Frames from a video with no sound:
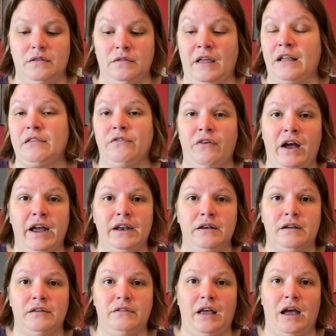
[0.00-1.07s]
that's fine
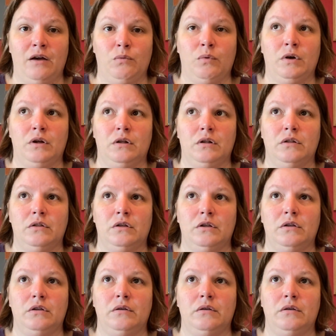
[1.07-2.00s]
because that'll